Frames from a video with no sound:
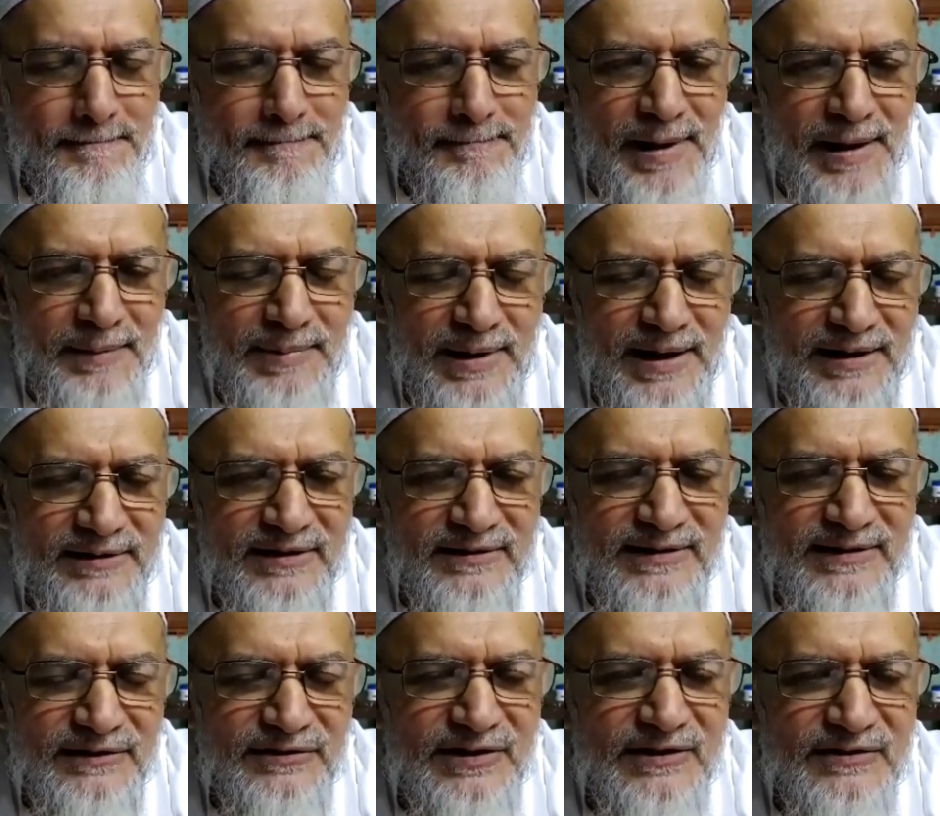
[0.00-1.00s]
My
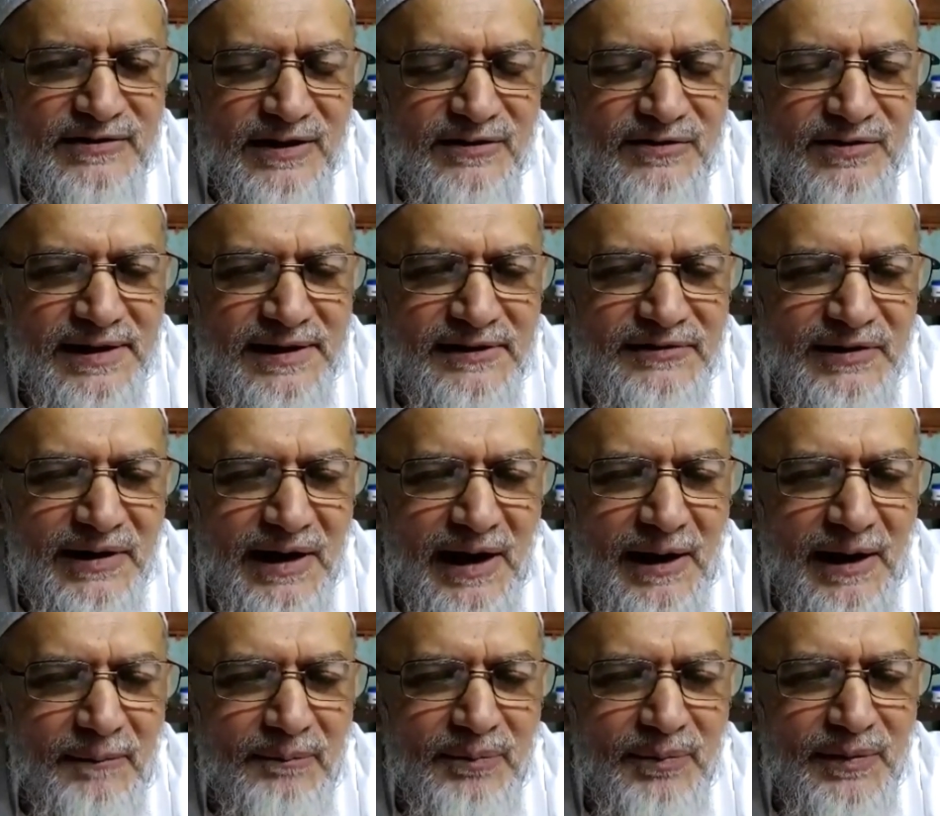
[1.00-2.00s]
brothers and sisters in
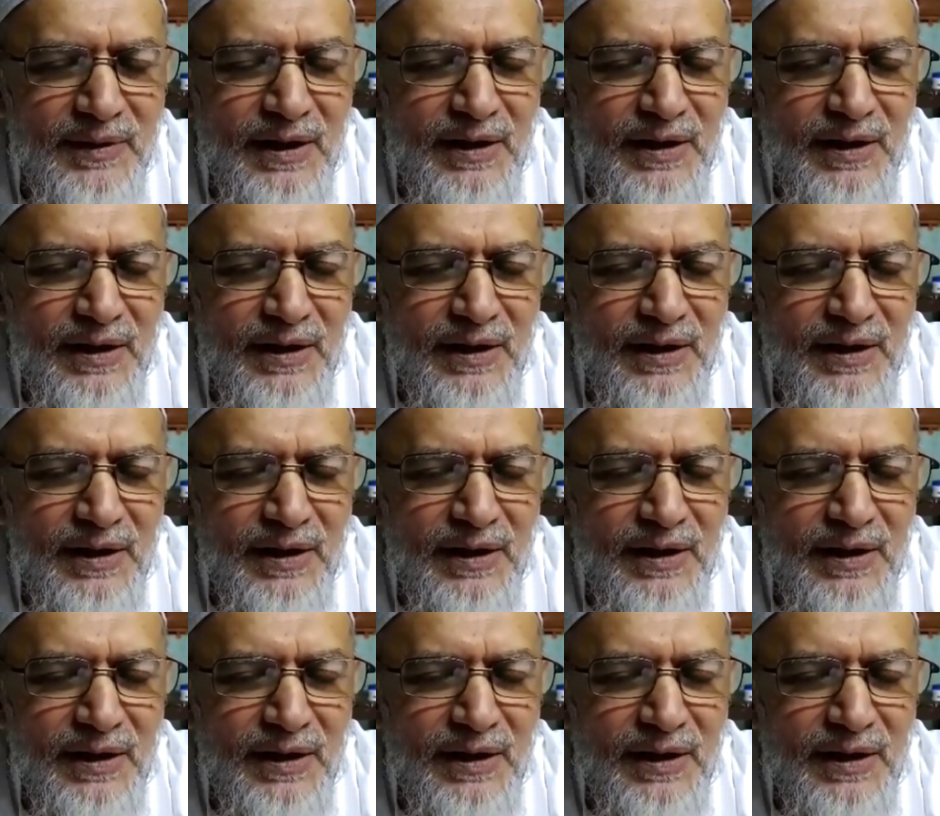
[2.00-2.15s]
Islam,